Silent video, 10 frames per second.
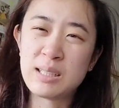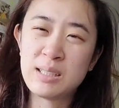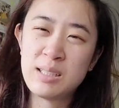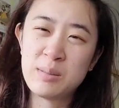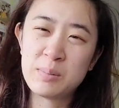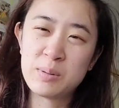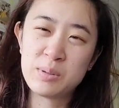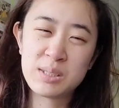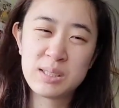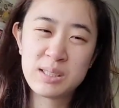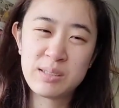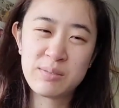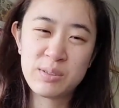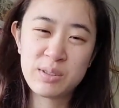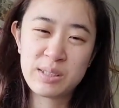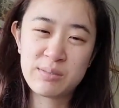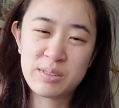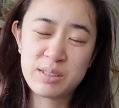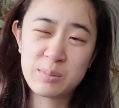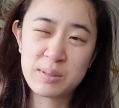didn't help loosen it it felt good at
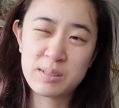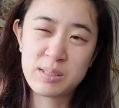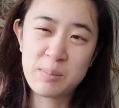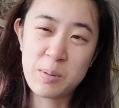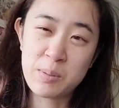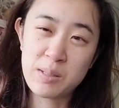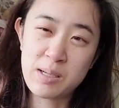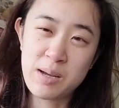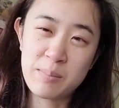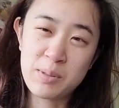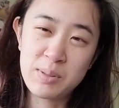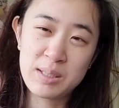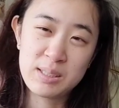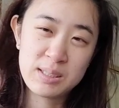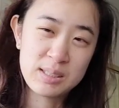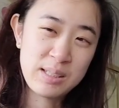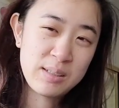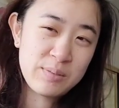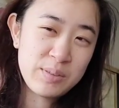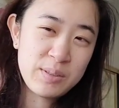first but it stopped but like i'm doing this because i
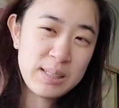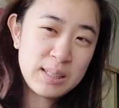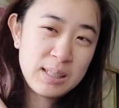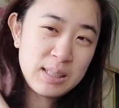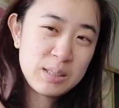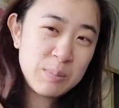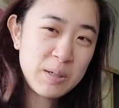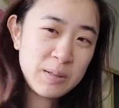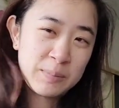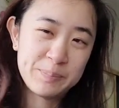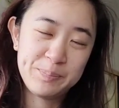could feel like this part